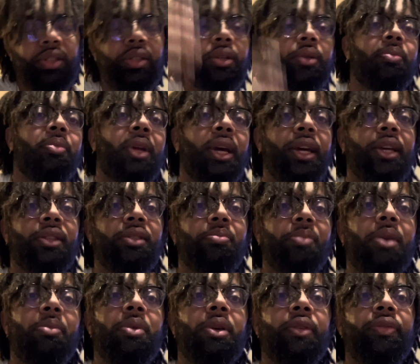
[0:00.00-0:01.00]
Oh, that
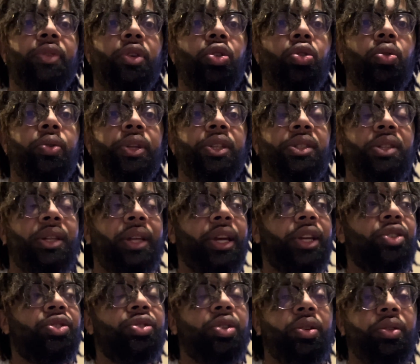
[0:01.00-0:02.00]
atomizer is so beautiful.